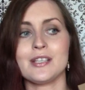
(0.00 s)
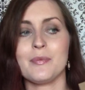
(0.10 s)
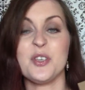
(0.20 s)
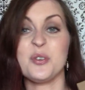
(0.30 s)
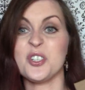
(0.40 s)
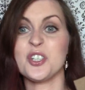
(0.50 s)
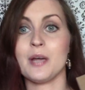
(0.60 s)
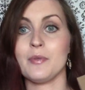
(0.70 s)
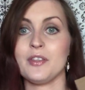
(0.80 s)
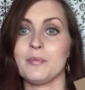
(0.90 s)
something you can
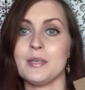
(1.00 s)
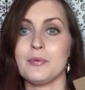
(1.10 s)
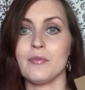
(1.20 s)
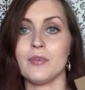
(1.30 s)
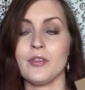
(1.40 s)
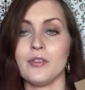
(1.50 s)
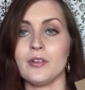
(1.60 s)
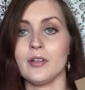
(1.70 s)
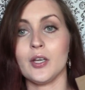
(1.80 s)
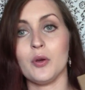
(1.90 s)
share with other people rather
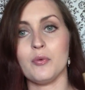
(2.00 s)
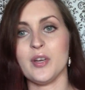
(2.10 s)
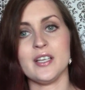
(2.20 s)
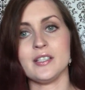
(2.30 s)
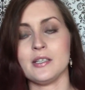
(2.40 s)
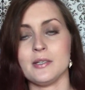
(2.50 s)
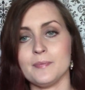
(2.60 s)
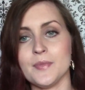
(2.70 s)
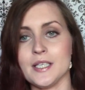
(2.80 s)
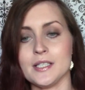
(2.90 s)
than like, oh, here's
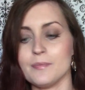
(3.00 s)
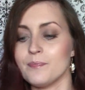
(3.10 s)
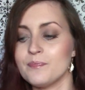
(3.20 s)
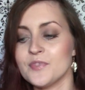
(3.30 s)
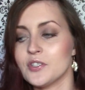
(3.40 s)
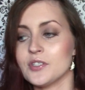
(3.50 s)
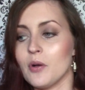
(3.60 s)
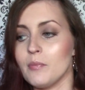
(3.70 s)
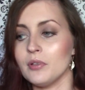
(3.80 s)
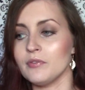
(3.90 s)
a
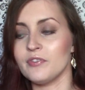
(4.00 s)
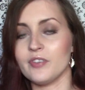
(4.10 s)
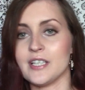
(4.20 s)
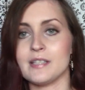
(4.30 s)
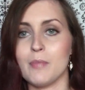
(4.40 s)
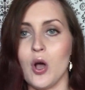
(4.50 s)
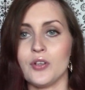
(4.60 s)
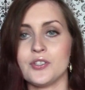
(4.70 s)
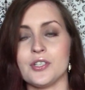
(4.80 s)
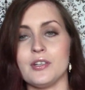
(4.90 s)
sample of face
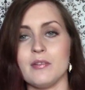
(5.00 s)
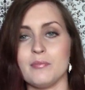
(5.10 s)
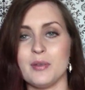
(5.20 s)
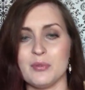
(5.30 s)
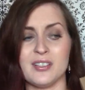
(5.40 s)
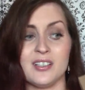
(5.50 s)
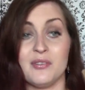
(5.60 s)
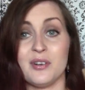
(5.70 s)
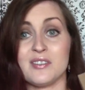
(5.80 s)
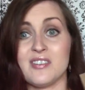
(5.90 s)
mask, you know, and people are like,
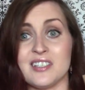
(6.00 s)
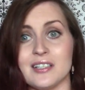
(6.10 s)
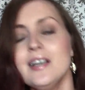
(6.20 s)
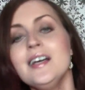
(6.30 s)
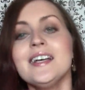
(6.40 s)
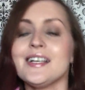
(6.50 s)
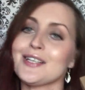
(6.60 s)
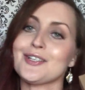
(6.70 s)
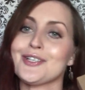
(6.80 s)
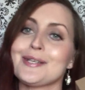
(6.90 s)
oh, how exciting.
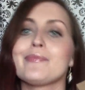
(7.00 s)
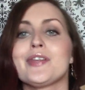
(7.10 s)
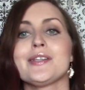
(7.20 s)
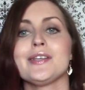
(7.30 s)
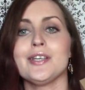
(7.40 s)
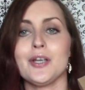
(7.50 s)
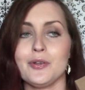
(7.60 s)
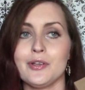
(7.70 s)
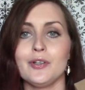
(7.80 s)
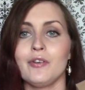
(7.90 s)
It's actually something that, you know,
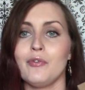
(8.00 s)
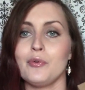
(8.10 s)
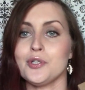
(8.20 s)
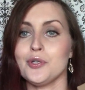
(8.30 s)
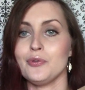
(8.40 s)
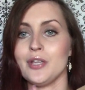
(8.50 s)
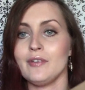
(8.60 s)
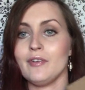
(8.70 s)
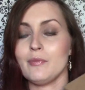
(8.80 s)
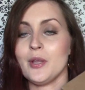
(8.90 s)
you can look forward to at the
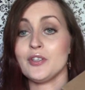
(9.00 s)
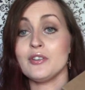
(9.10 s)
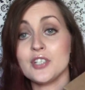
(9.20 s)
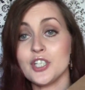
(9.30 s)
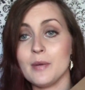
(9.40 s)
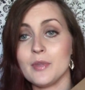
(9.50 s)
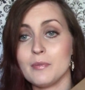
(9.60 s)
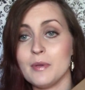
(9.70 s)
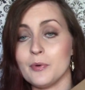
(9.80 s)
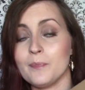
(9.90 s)
end of every month, and you can share with
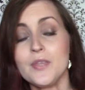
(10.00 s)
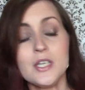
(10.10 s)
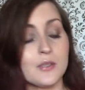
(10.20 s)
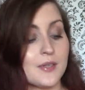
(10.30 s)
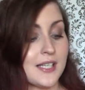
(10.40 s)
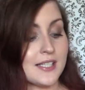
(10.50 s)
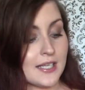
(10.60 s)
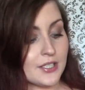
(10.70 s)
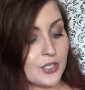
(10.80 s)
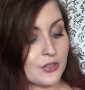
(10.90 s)
other people. So as I
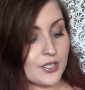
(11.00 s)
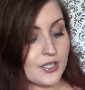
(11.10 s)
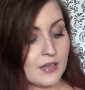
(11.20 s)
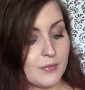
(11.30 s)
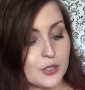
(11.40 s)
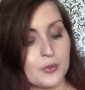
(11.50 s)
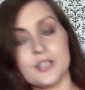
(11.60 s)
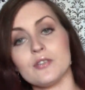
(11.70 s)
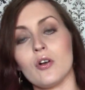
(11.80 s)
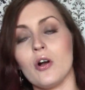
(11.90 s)
said, the address is
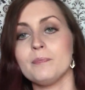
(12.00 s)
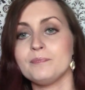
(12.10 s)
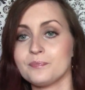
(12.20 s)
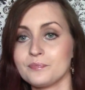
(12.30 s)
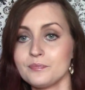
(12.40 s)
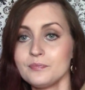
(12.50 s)
givemeatwist.com.